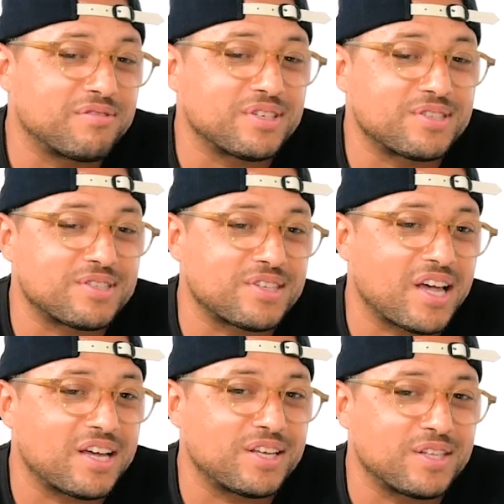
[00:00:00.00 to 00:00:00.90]
in a
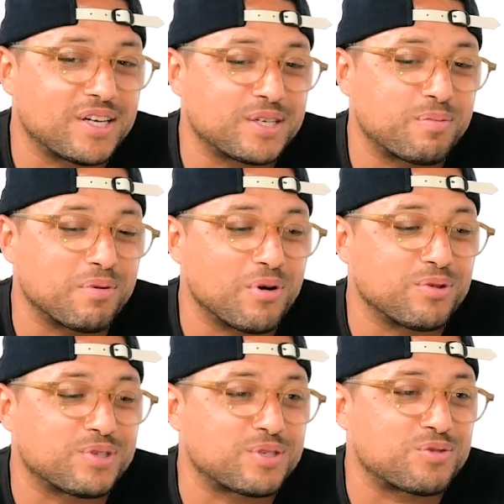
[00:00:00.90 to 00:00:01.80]
society that it
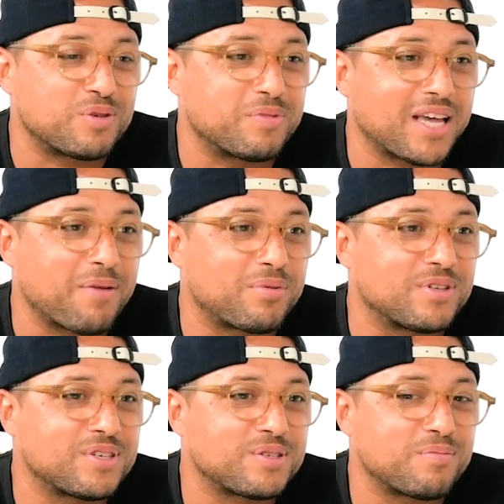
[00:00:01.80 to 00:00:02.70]
promotes extreme
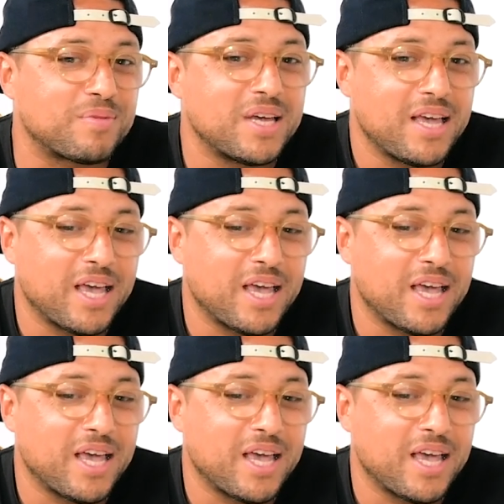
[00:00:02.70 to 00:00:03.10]
capitalism,